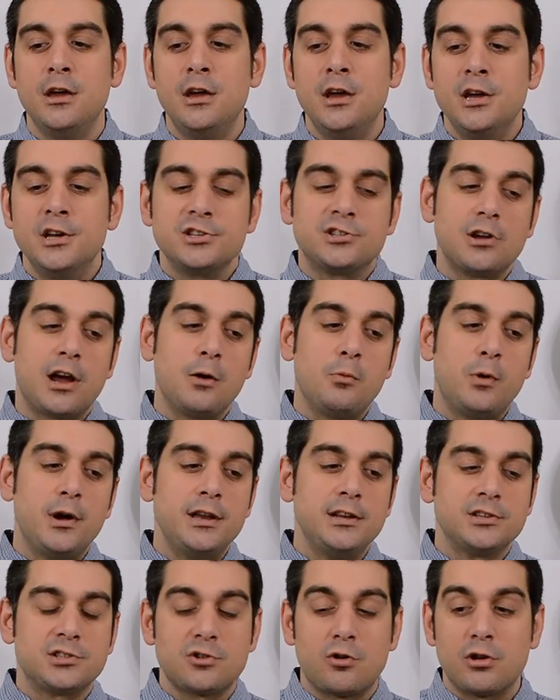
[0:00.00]
So I went
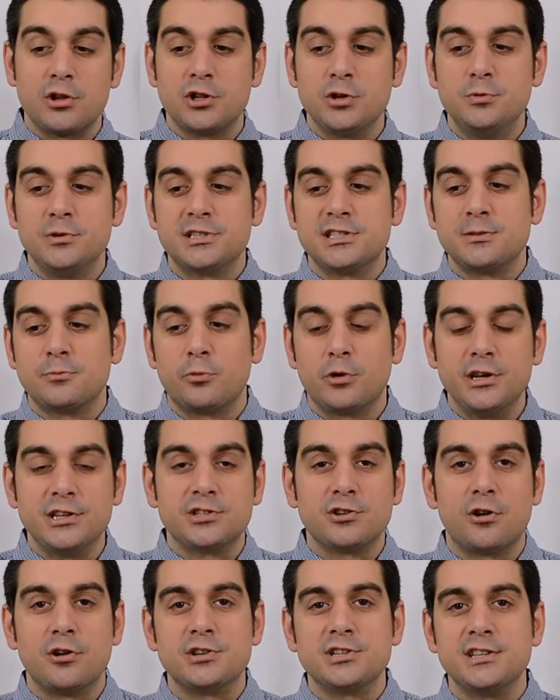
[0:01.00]
and started doing some
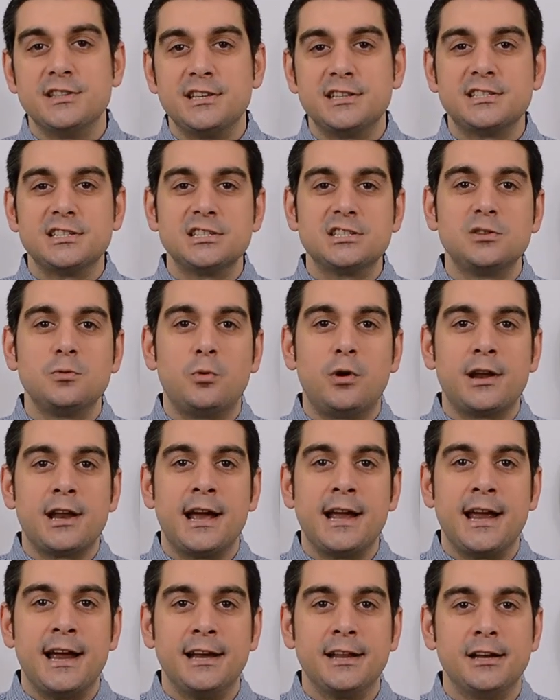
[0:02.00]
research, and this is the one
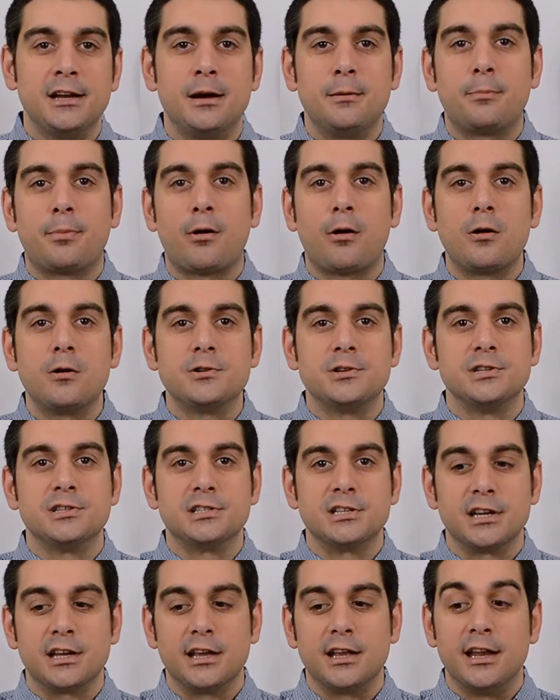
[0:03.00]
I ended up
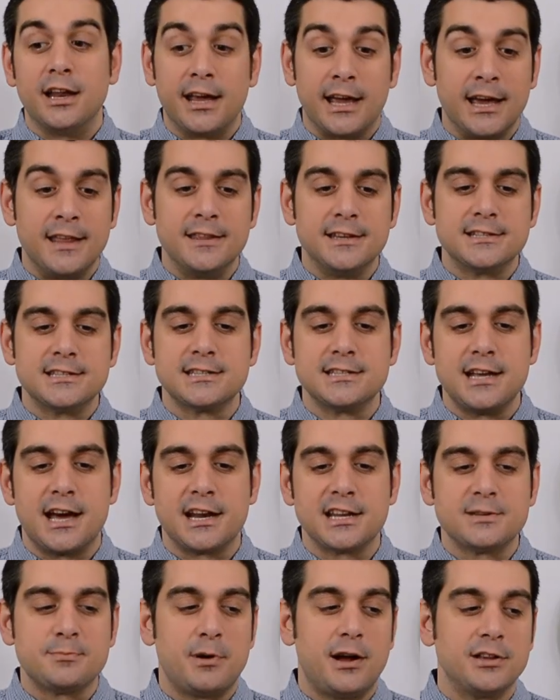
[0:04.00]
purchasing. And again, this is not
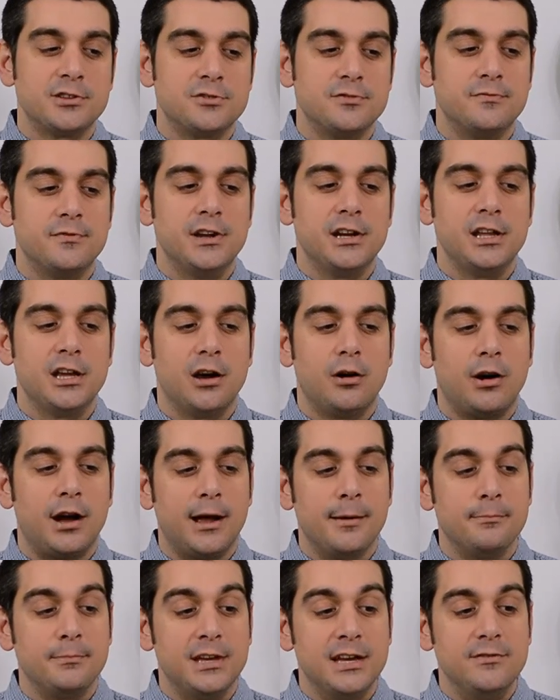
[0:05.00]
a sponsored video.
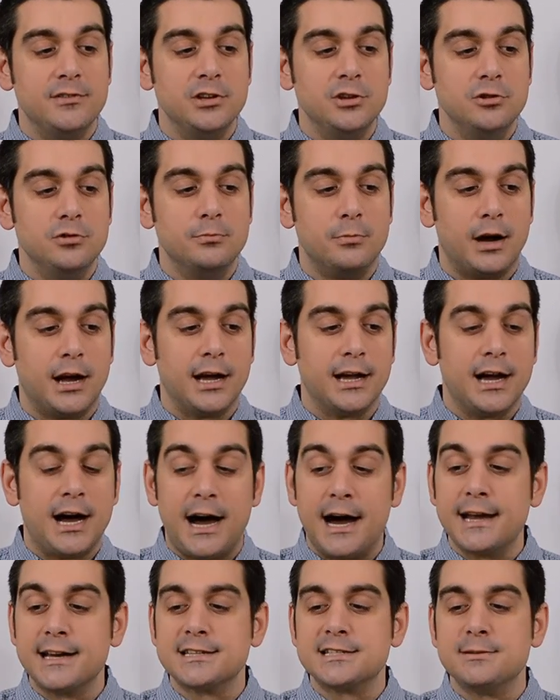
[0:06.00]
I'm giving you my
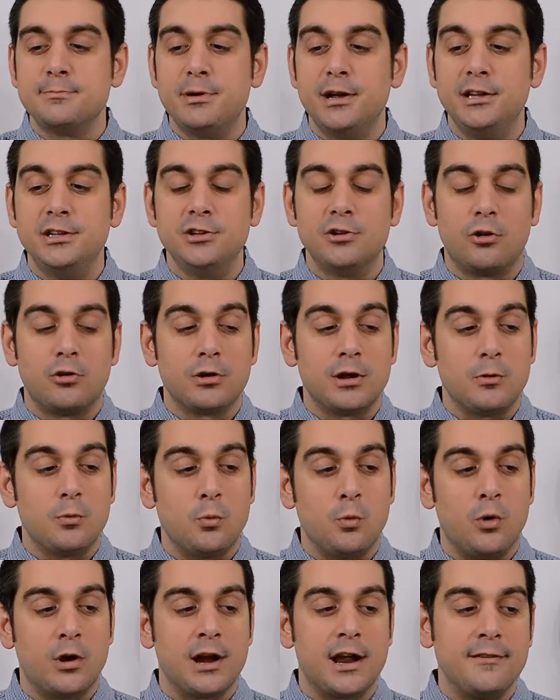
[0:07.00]
honest opinion on
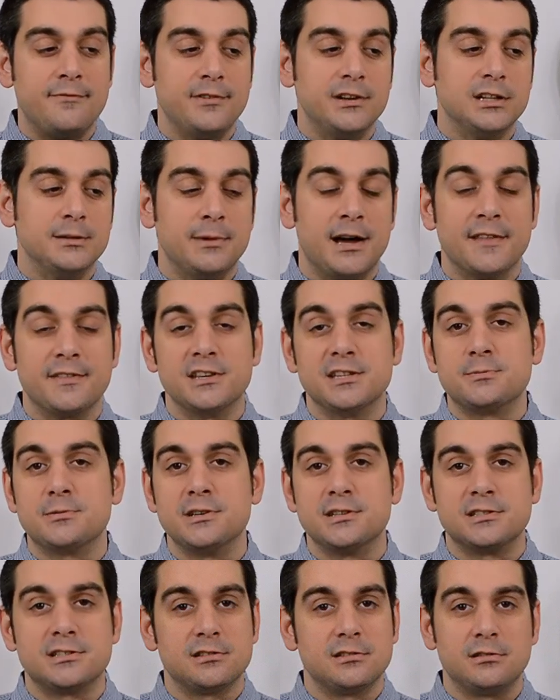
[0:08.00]
what I feel about this
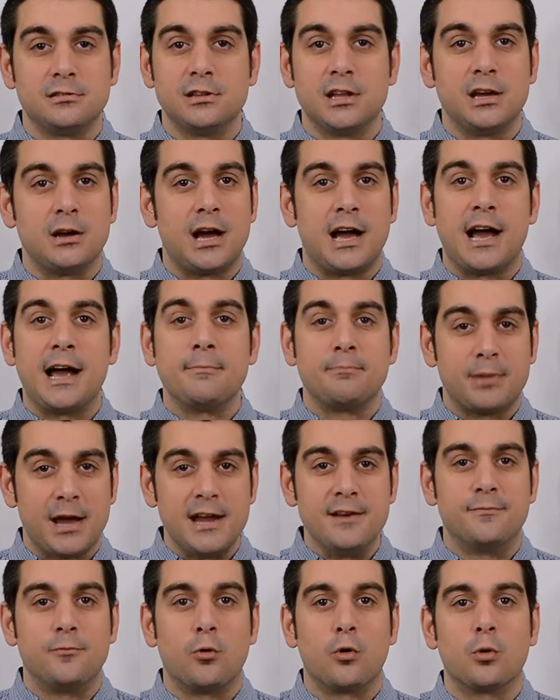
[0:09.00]
because I
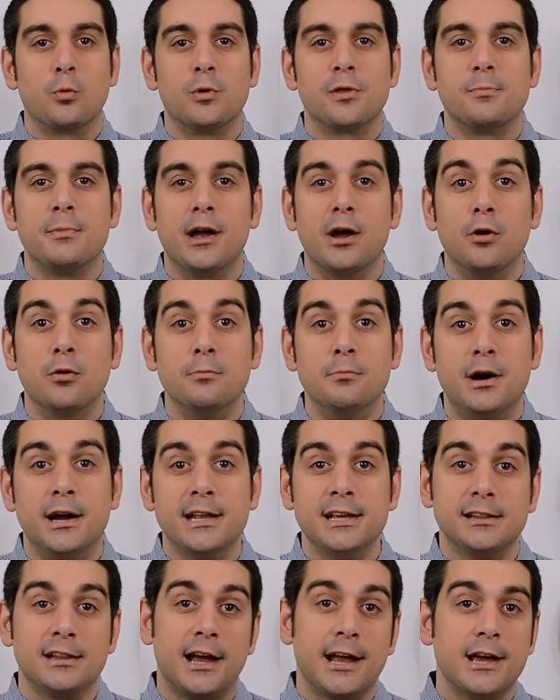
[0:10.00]
paid for it with my own
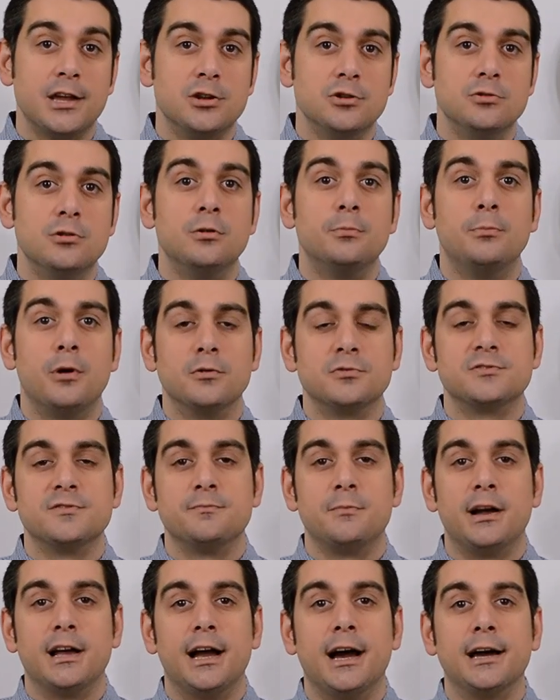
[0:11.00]
money like I do most of
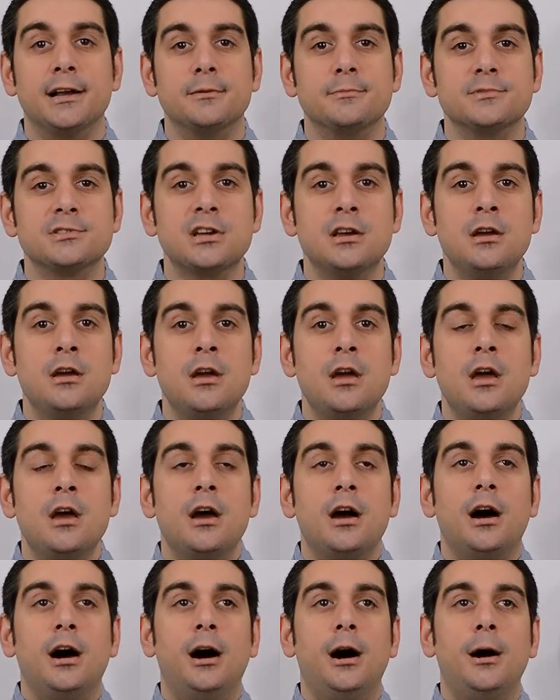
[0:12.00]
my items.
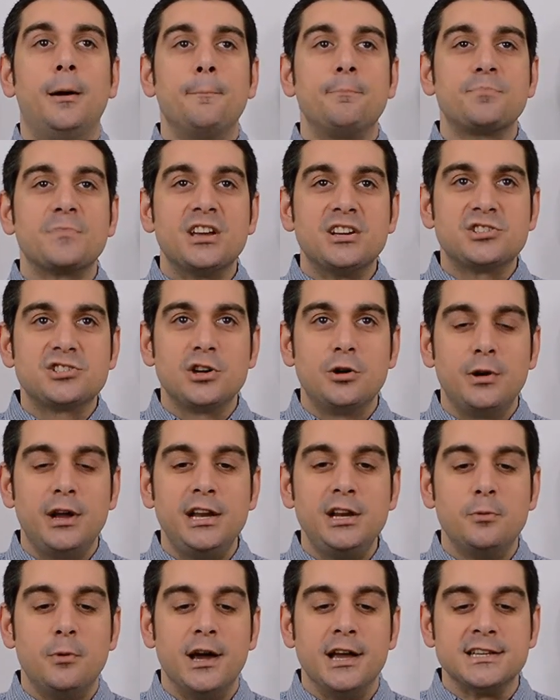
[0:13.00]
So
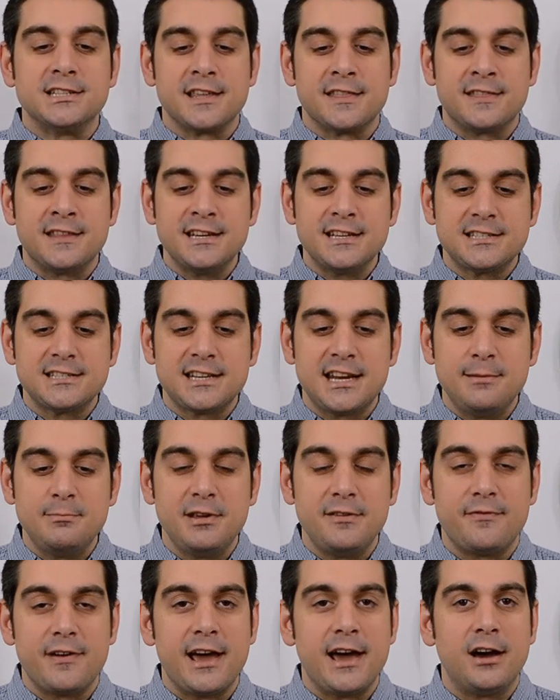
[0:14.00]
anyways, this can be
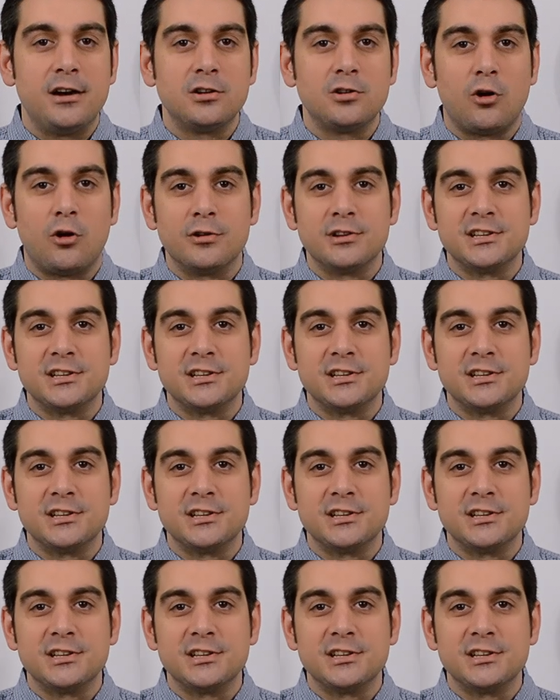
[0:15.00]
found on